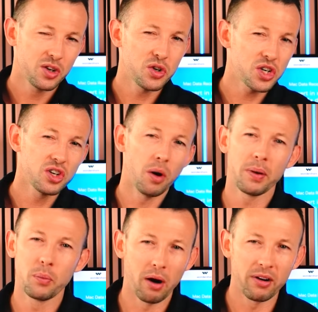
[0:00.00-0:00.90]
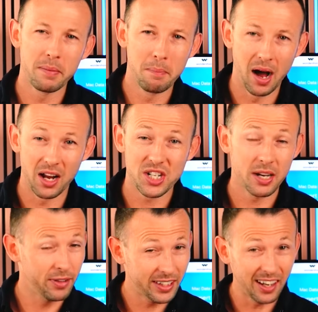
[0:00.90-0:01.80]
You should not be worrying much
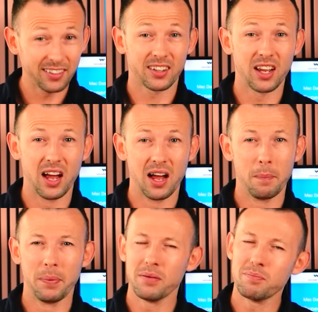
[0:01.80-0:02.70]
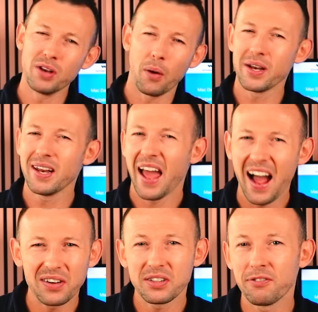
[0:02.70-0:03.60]
if it does occur, but knowing
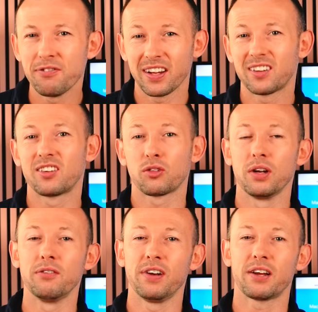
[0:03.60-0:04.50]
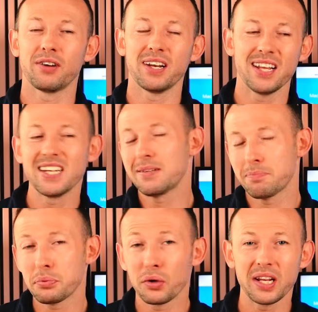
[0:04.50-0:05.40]
how to fix the screen flickering is
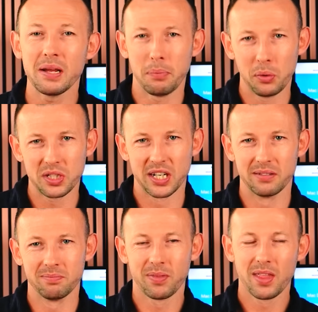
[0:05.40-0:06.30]
pretty important.